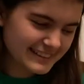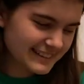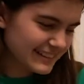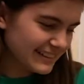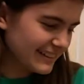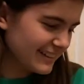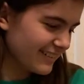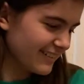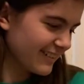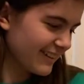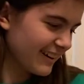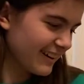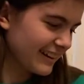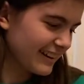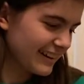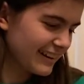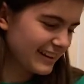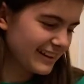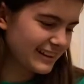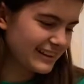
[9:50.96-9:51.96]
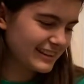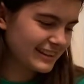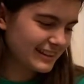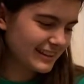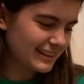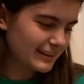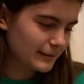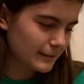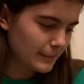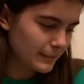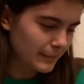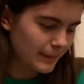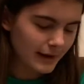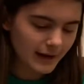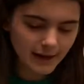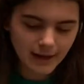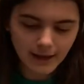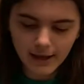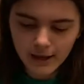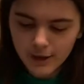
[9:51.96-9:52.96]
All right, and then
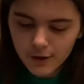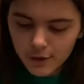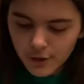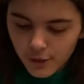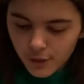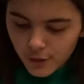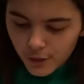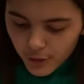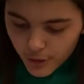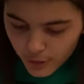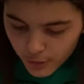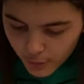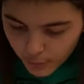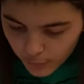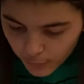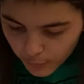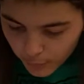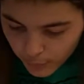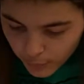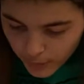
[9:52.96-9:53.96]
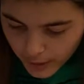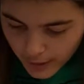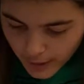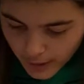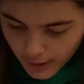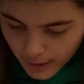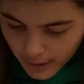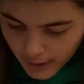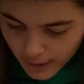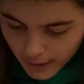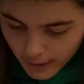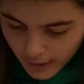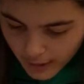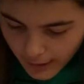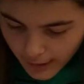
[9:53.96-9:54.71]
by 3.5.